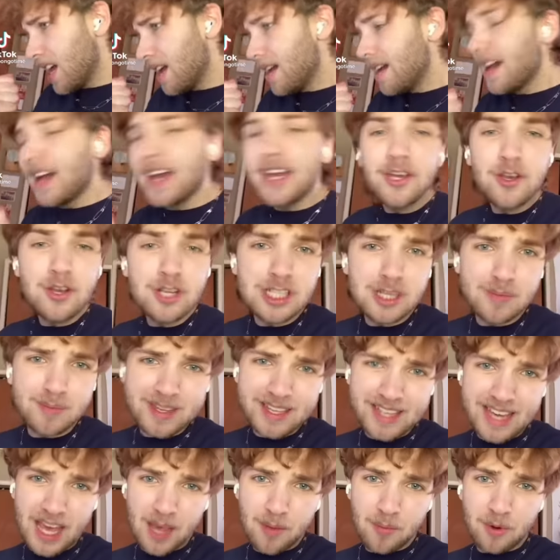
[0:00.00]
I used to be
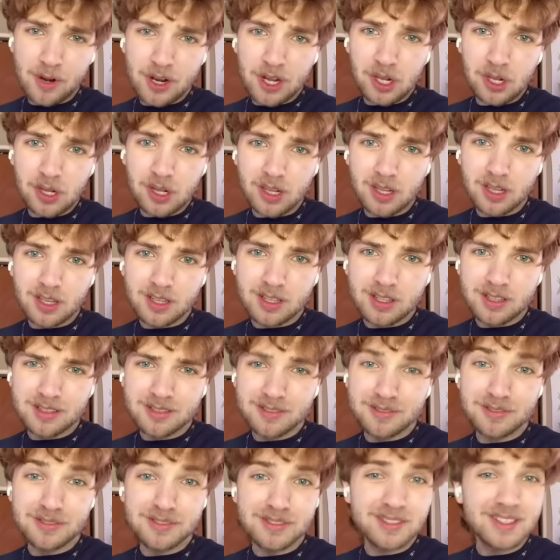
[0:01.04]
Gabriel.
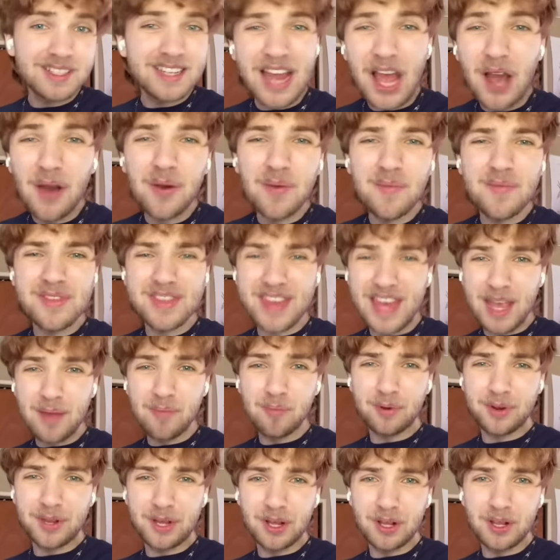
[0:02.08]
Now I'm
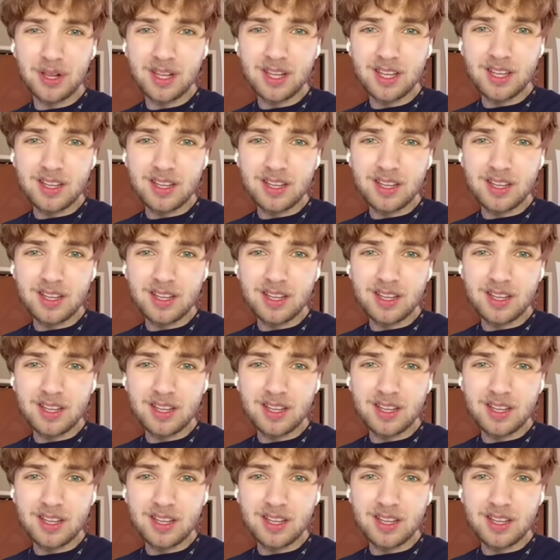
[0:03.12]
Gabriel.